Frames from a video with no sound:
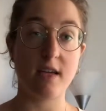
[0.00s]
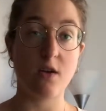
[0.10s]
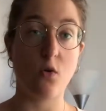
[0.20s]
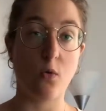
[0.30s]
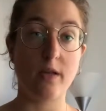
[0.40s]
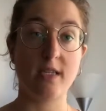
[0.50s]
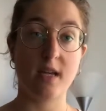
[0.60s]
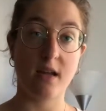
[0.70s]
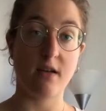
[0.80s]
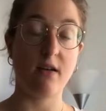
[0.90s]
whole
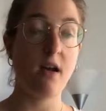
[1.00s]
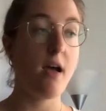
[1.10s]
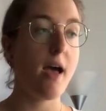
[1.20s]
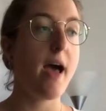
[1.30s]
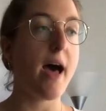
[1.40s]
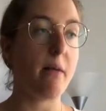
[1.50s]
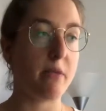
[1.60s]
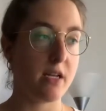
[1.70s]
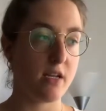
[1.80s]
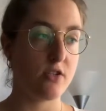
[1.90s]
entire
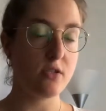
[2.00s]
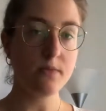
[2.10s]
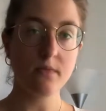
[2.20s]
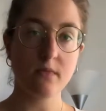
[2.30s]
application.